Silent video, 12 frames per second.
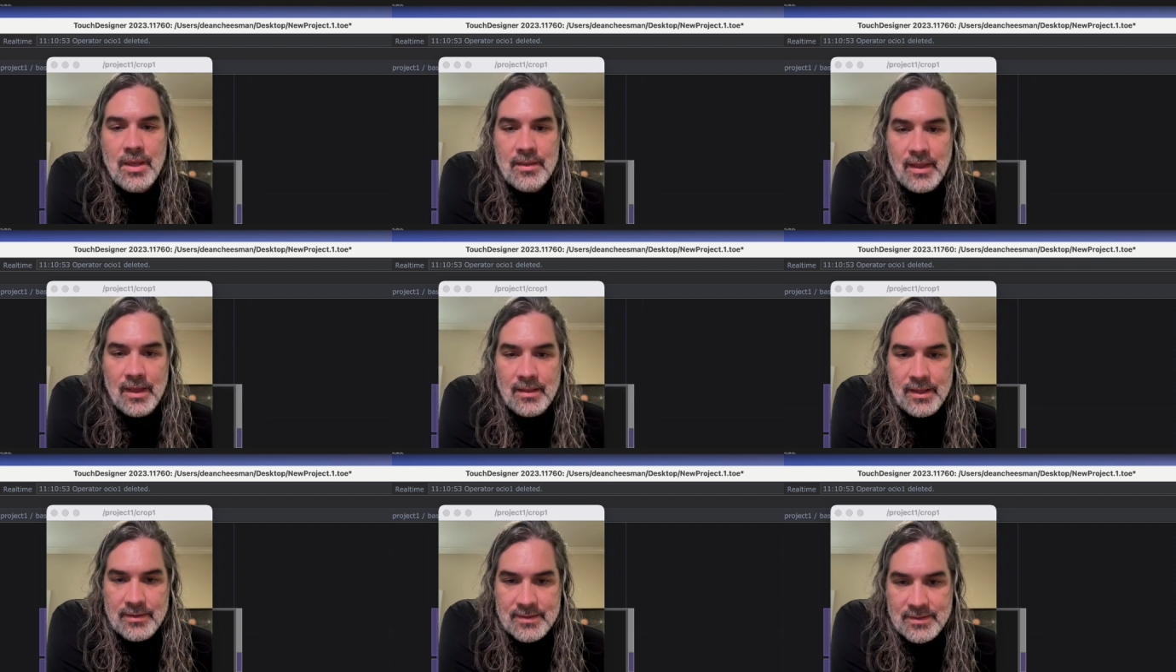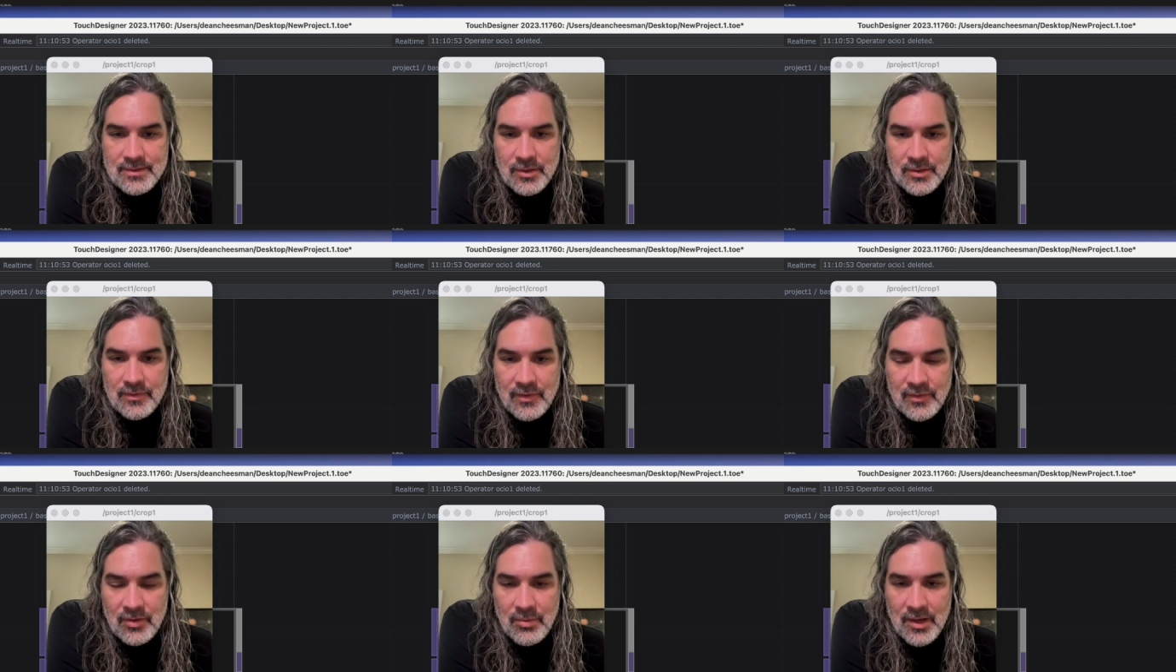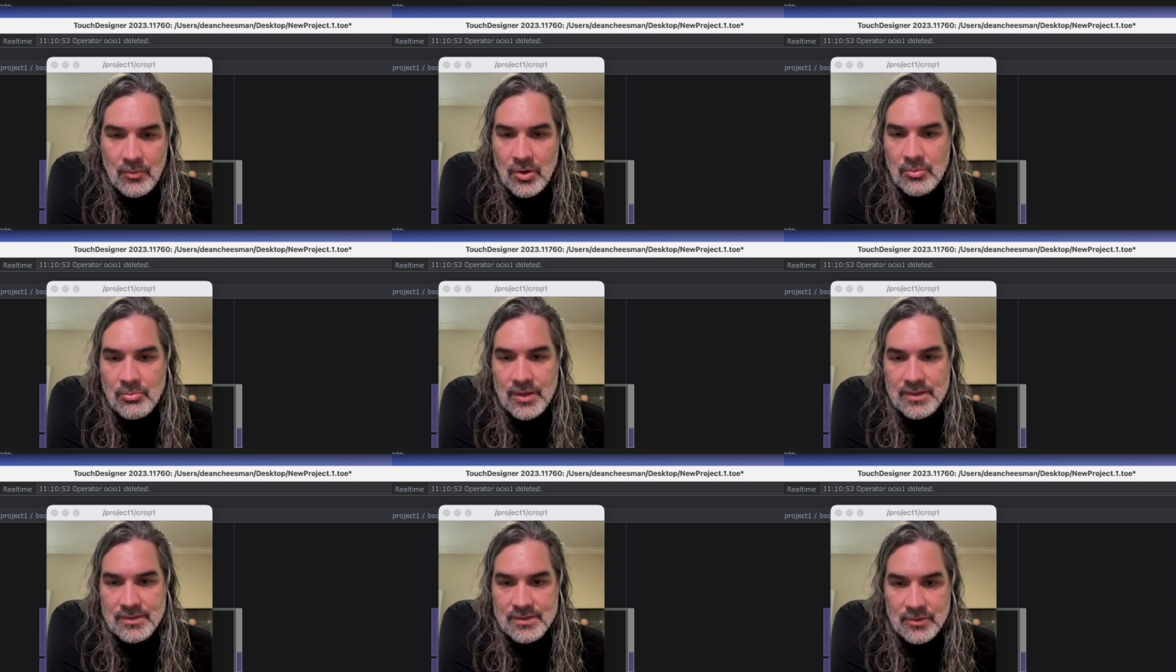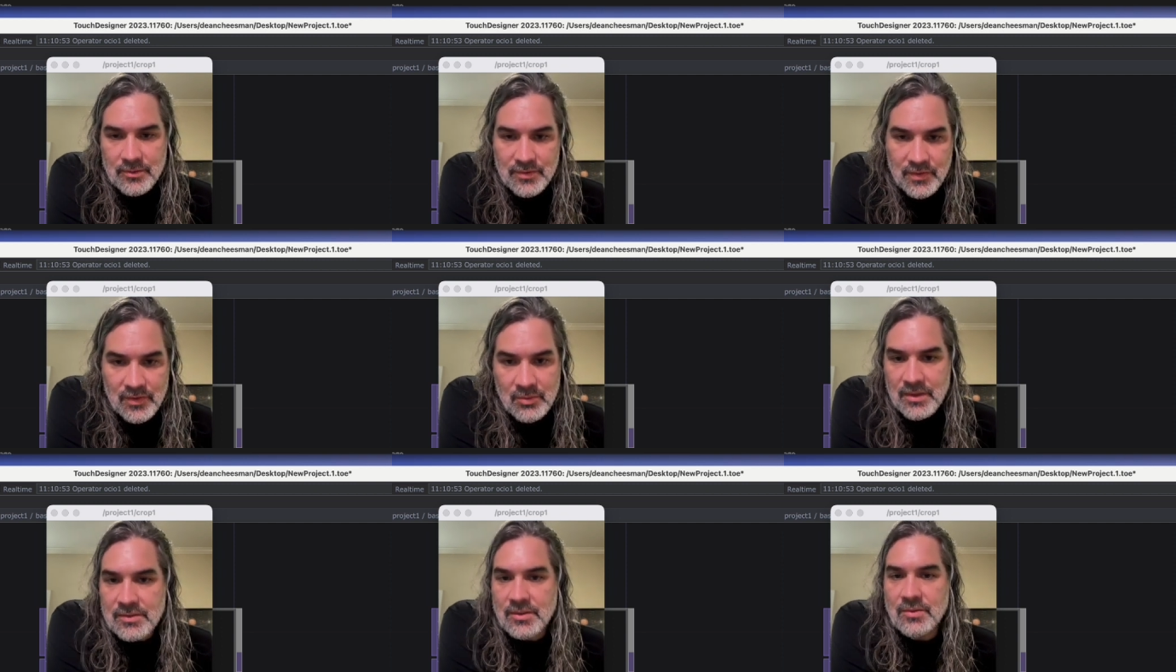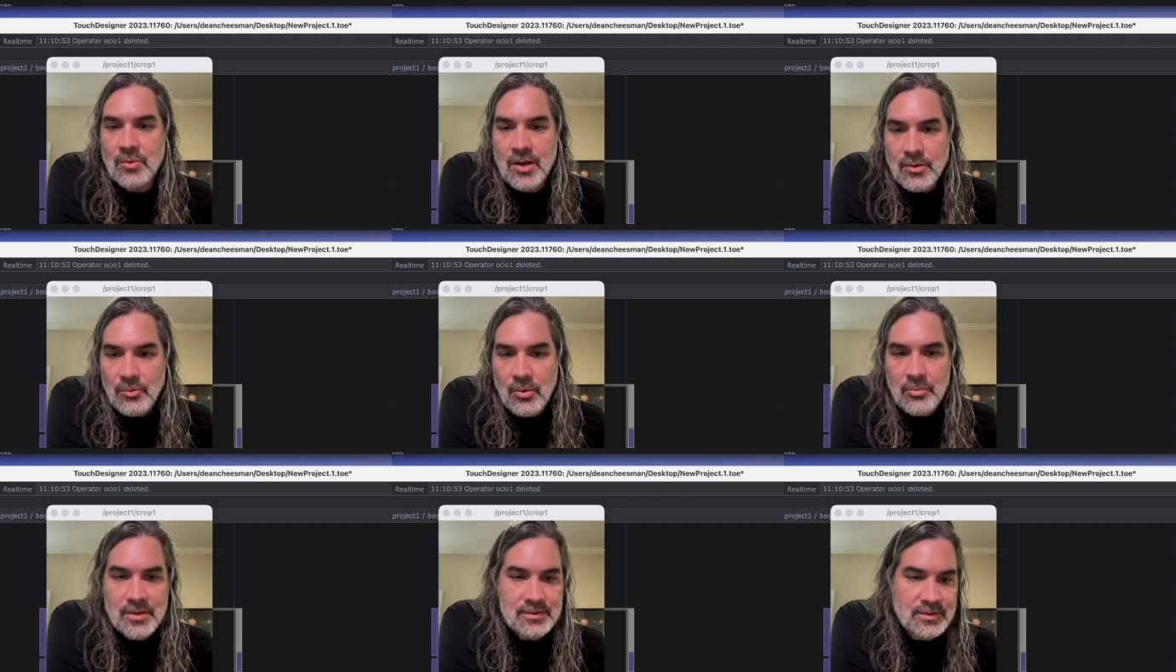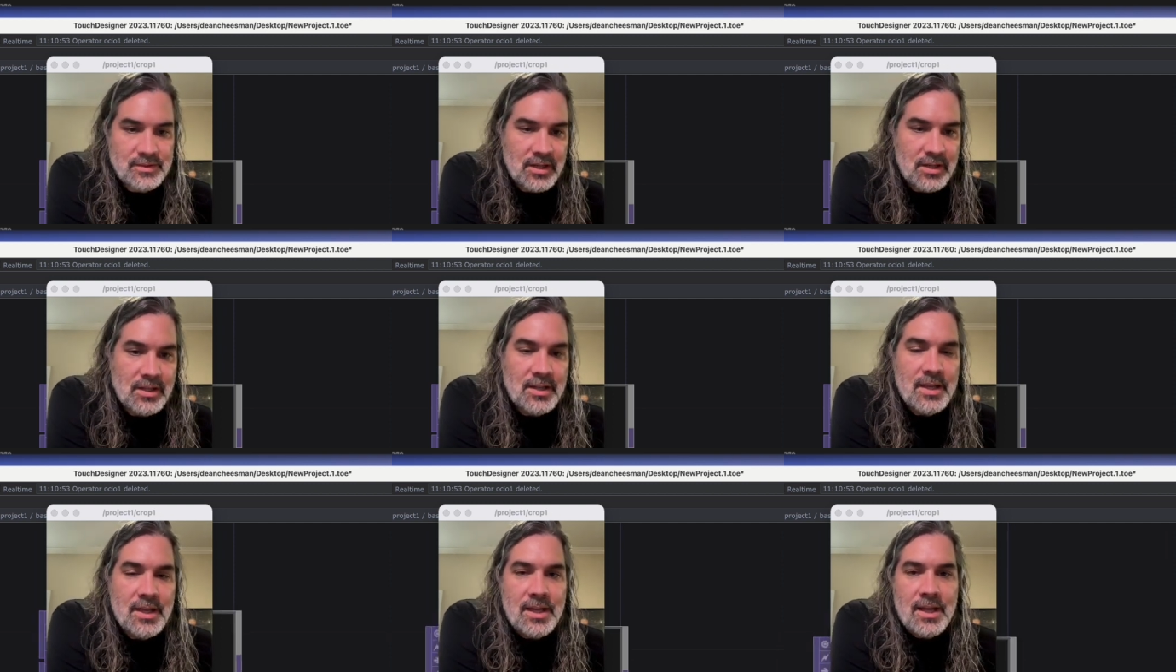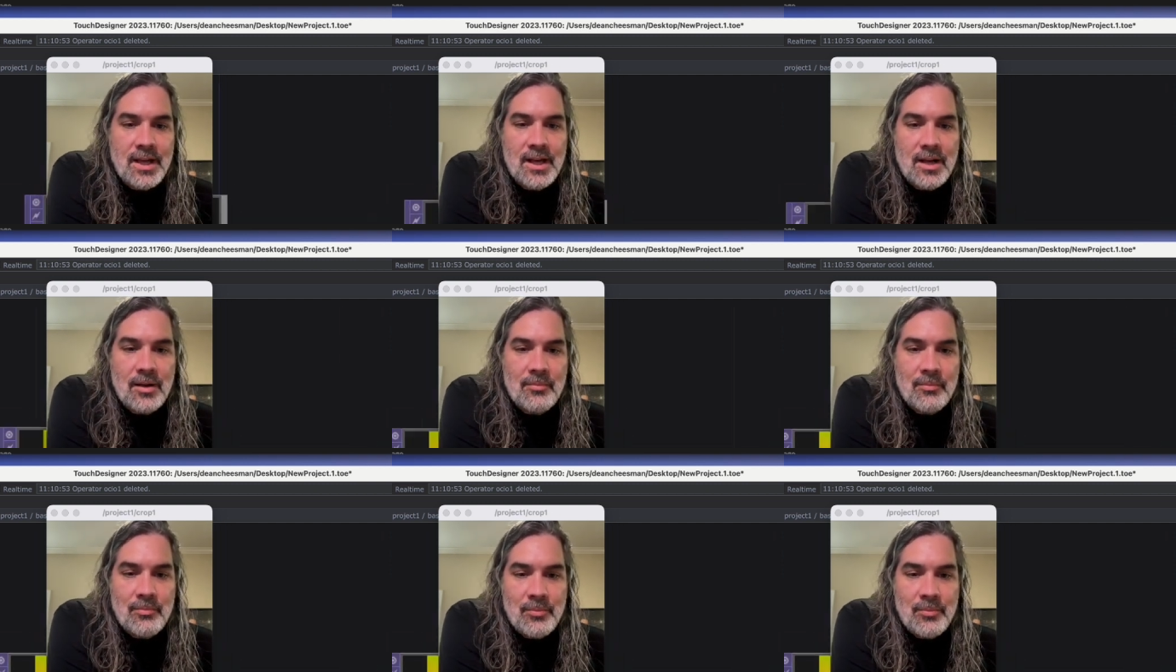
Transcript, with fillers: that like this is only 50 by 1 pixel so it's 50 pixels wide 1 pixel tall um,